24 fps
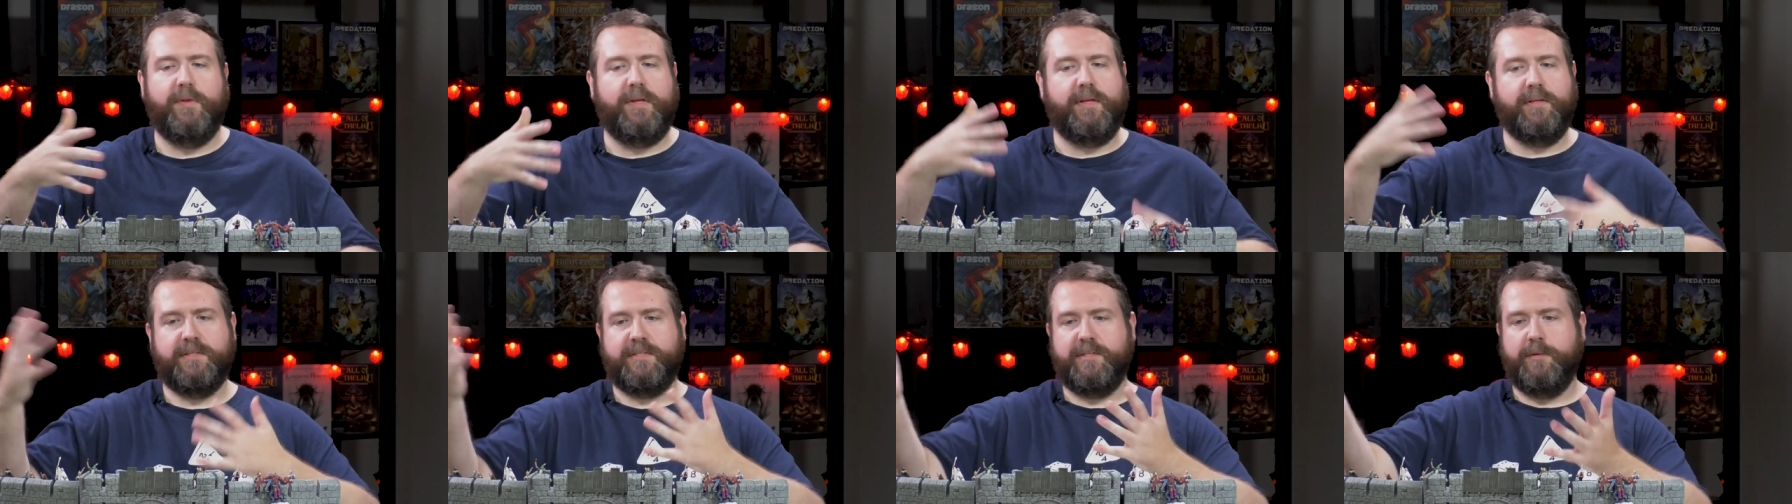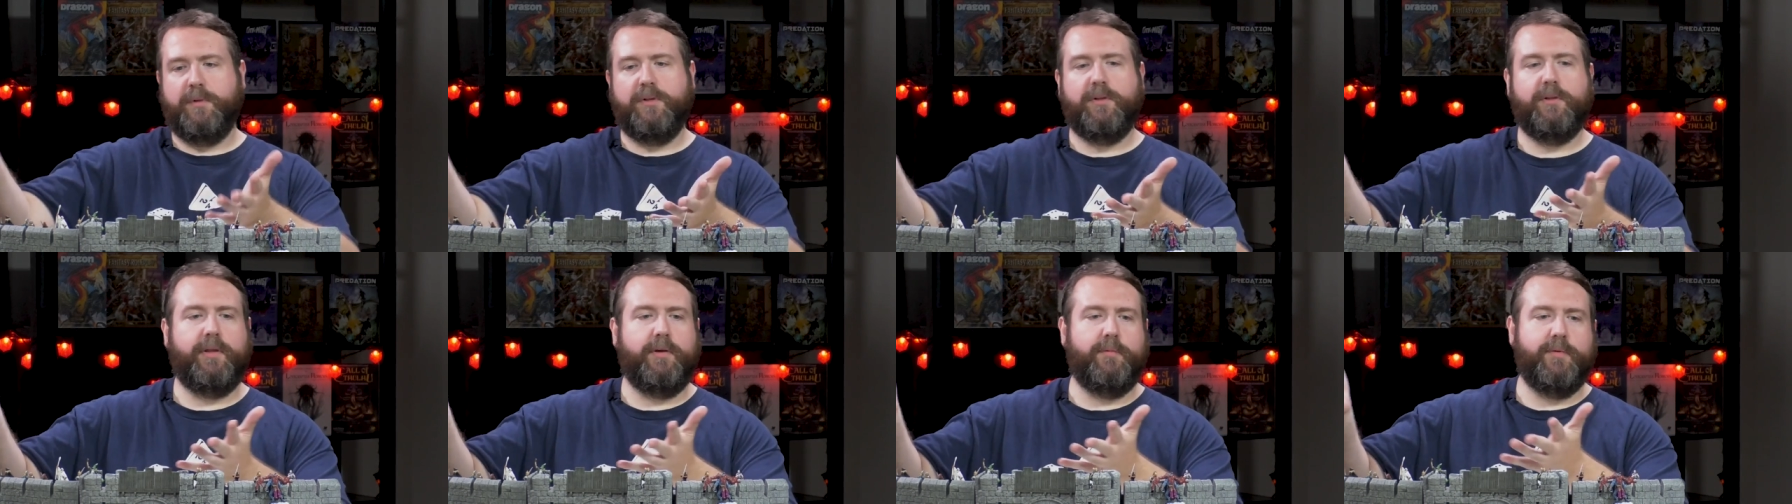You know?
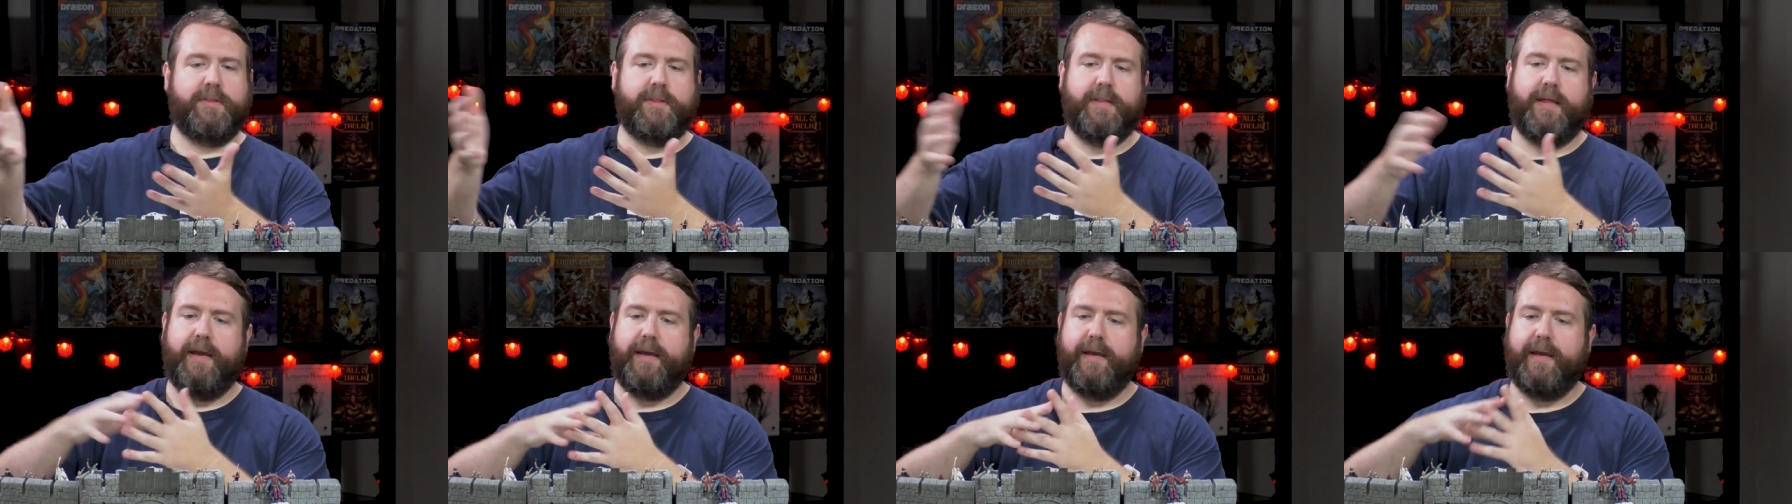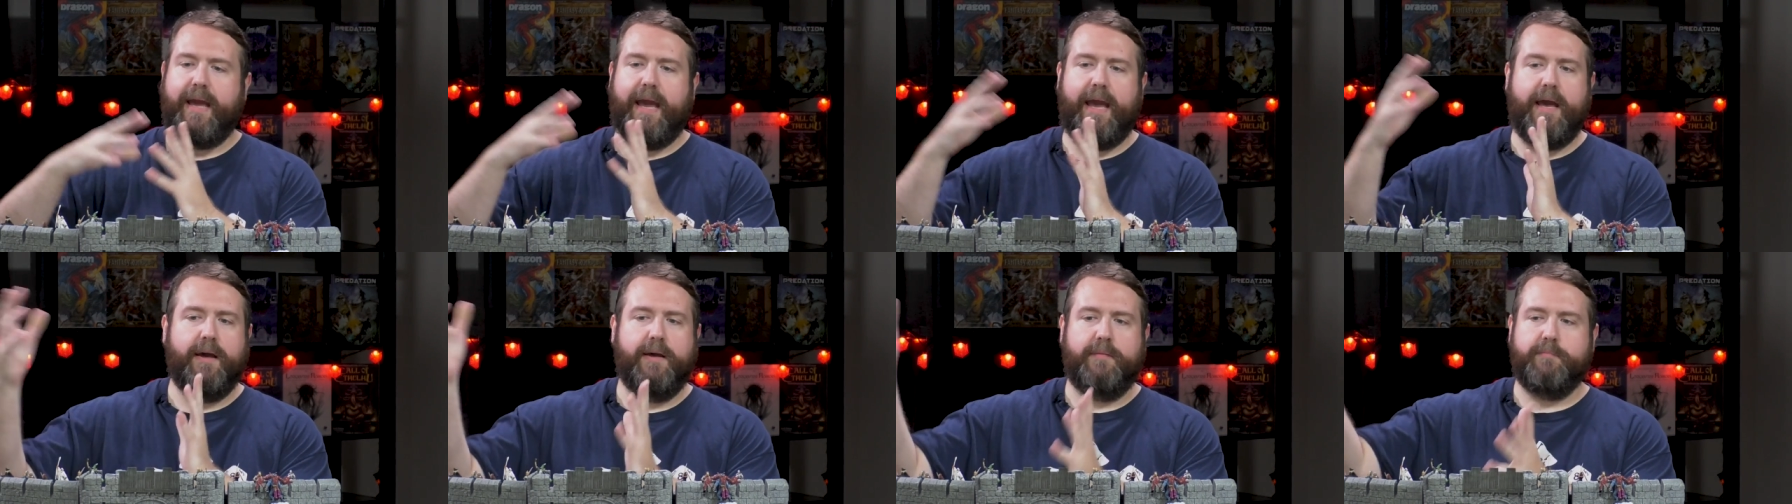Similarly, with like
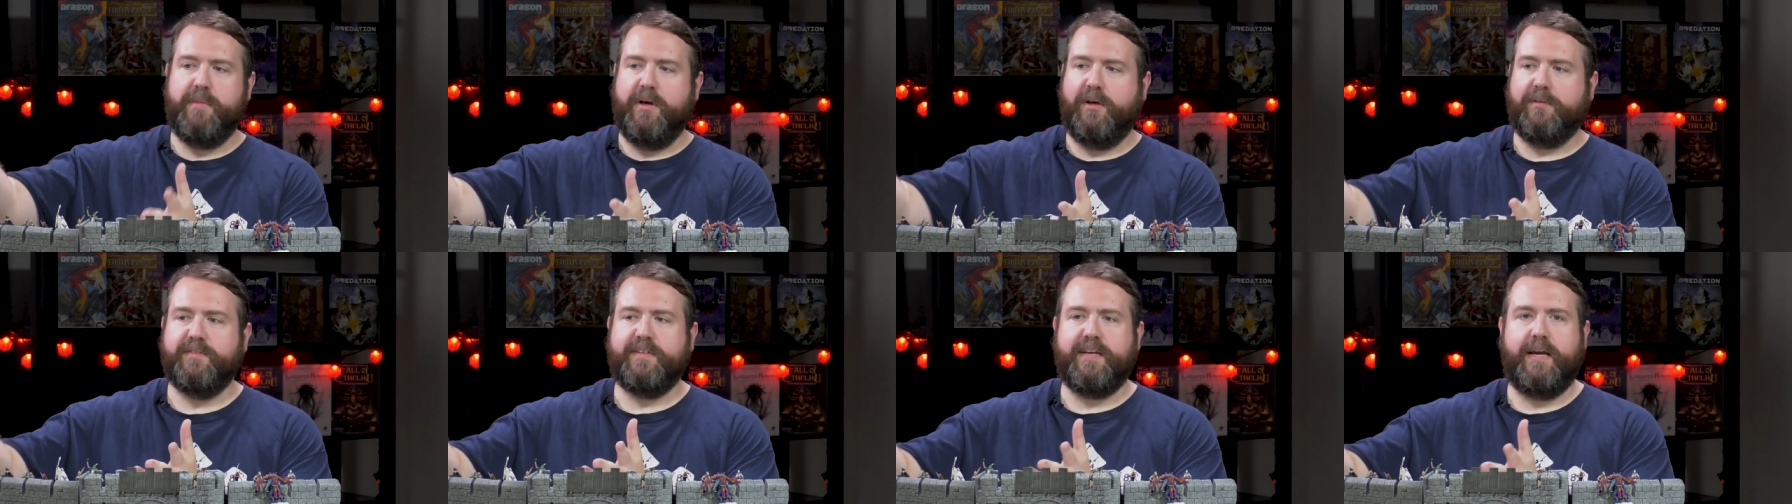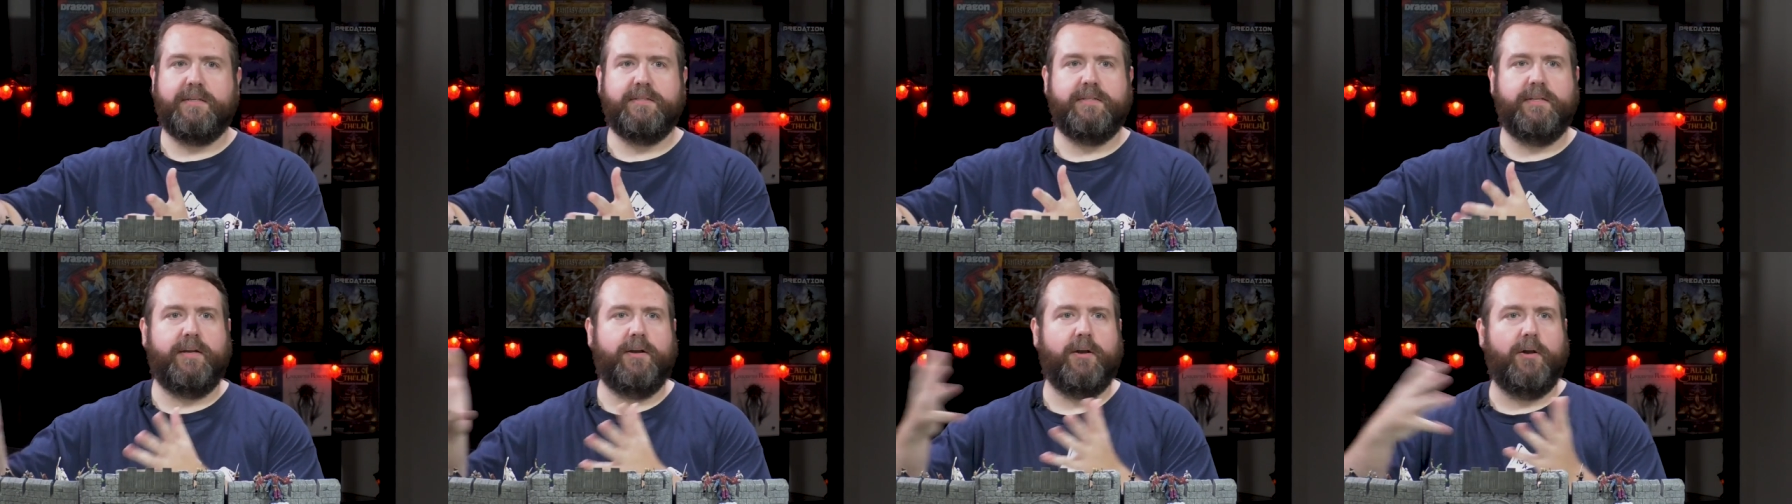uh, Melf's
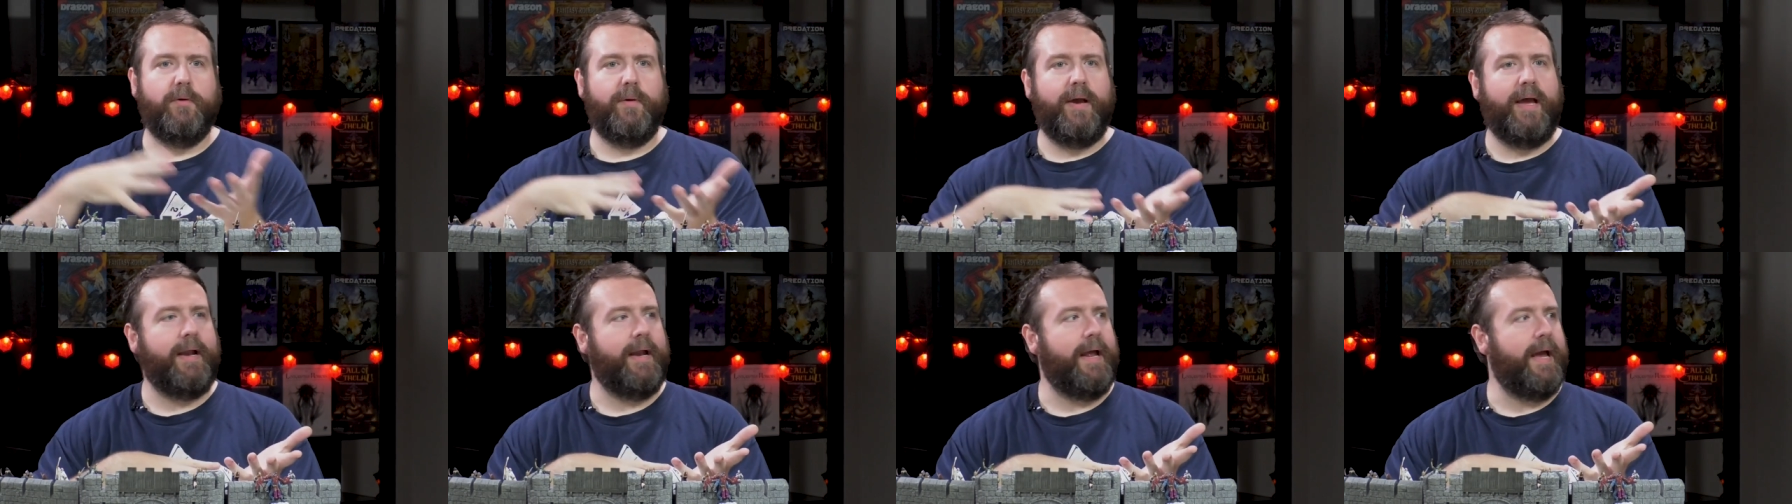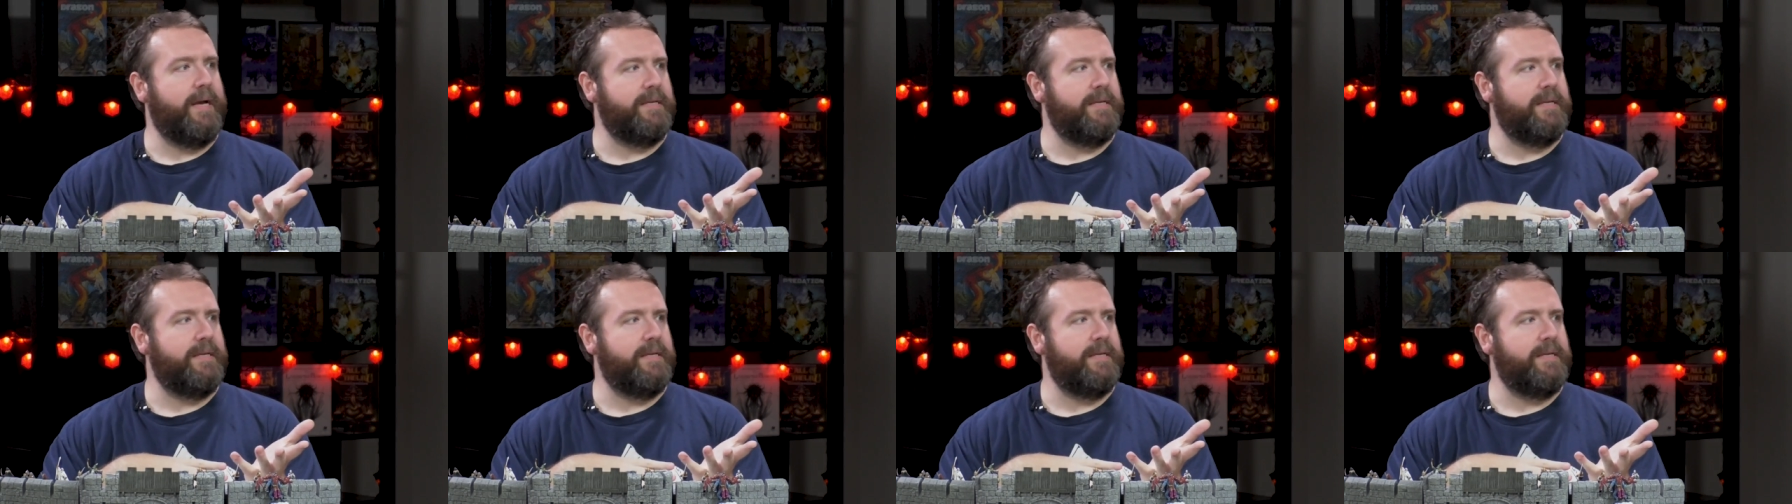Acid Arrow and